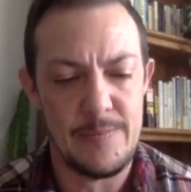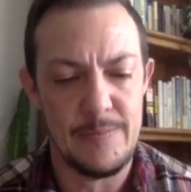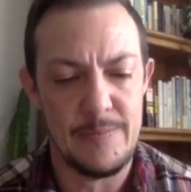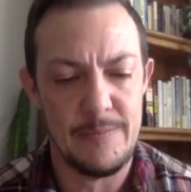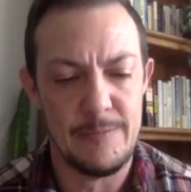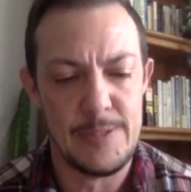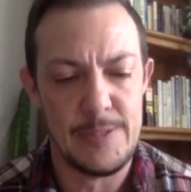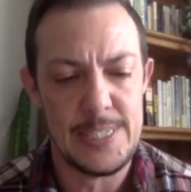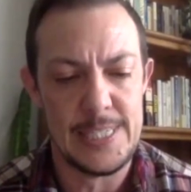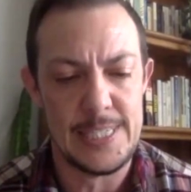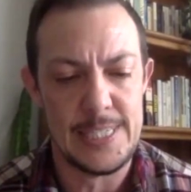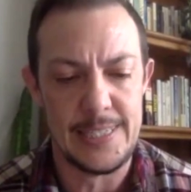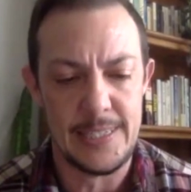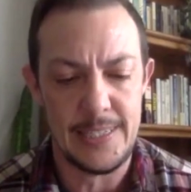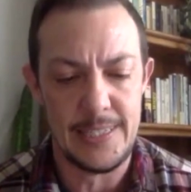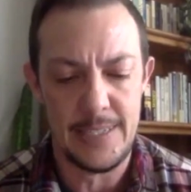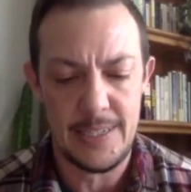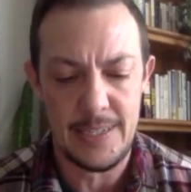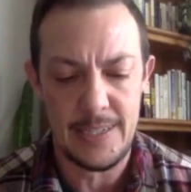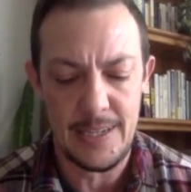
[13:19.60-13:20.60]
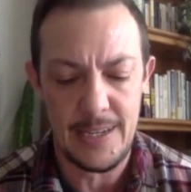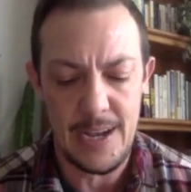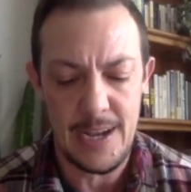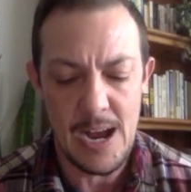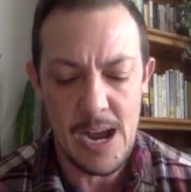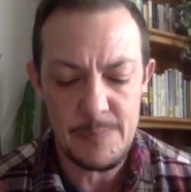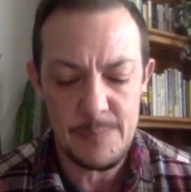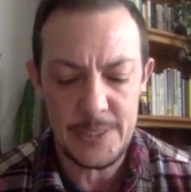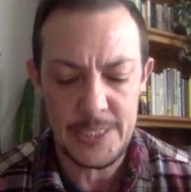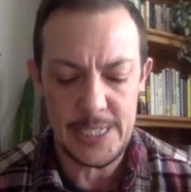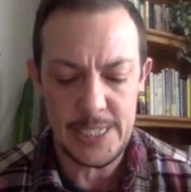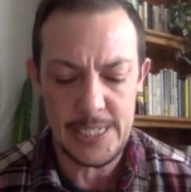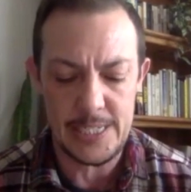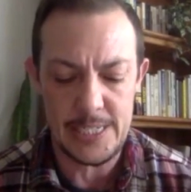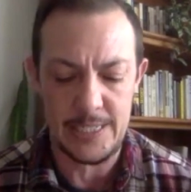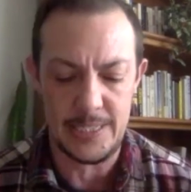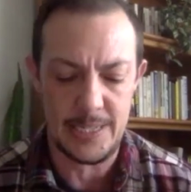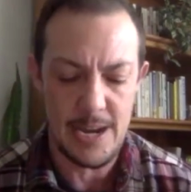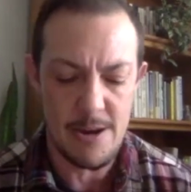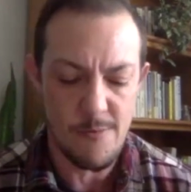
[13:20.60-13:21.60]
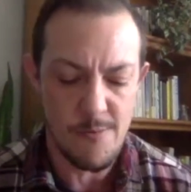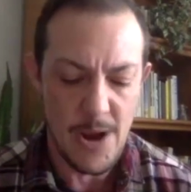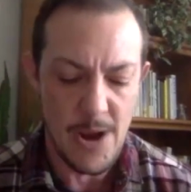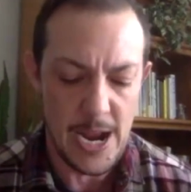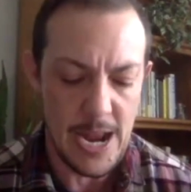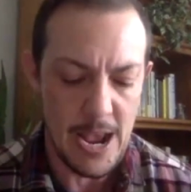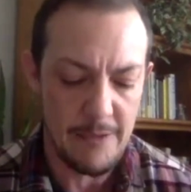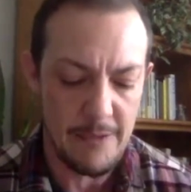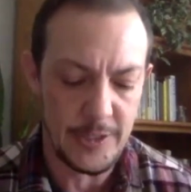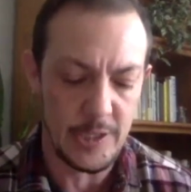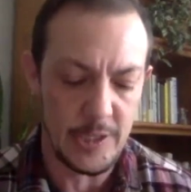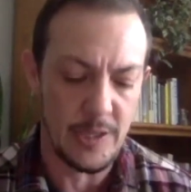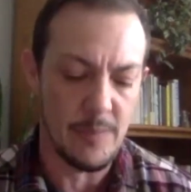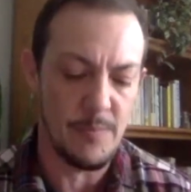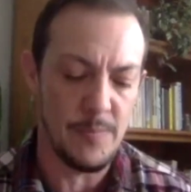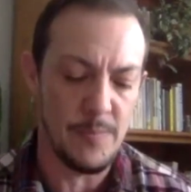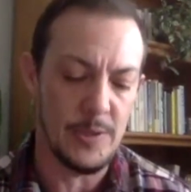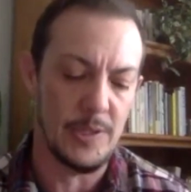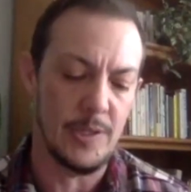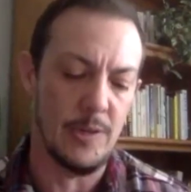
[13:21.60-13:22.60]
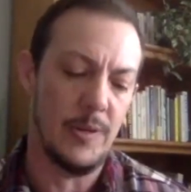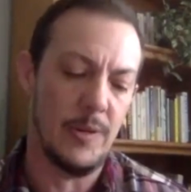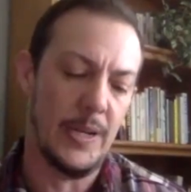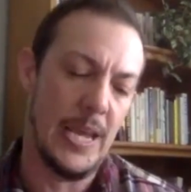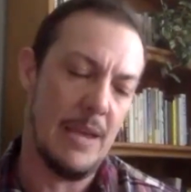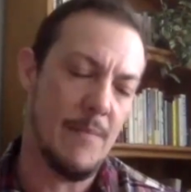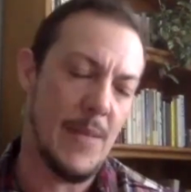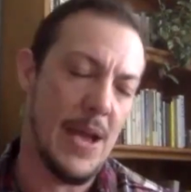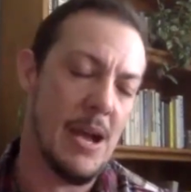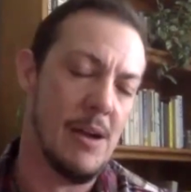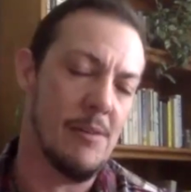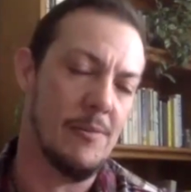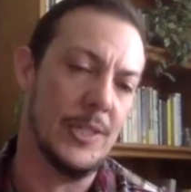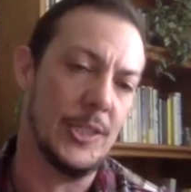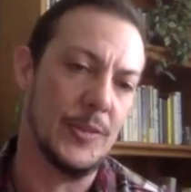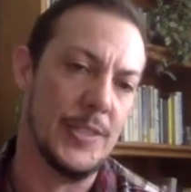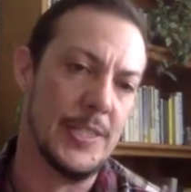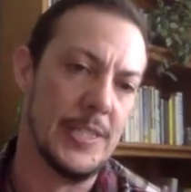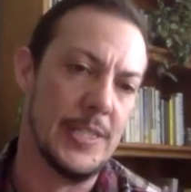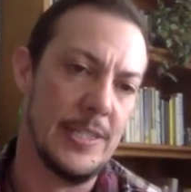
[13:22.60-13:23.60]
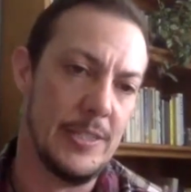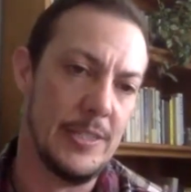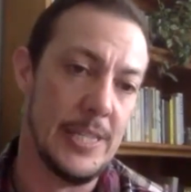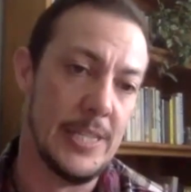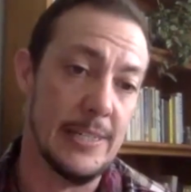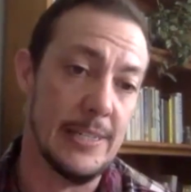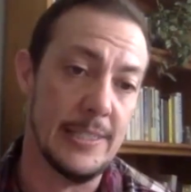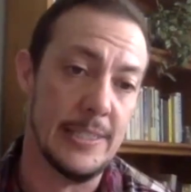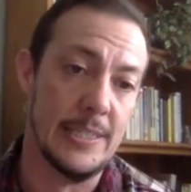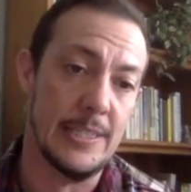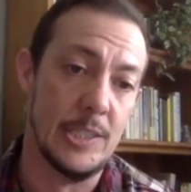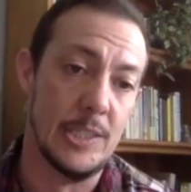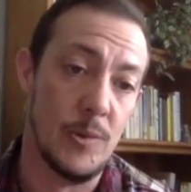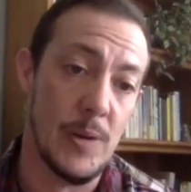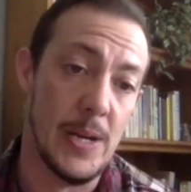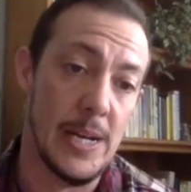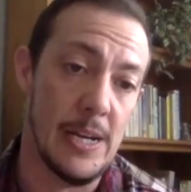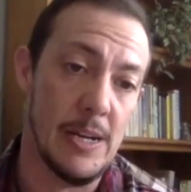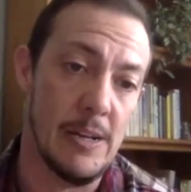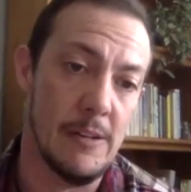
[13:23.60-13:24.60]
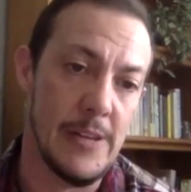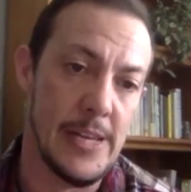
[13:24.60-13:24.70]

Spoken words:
was optioned kind of right after the book came out, which was in 2012.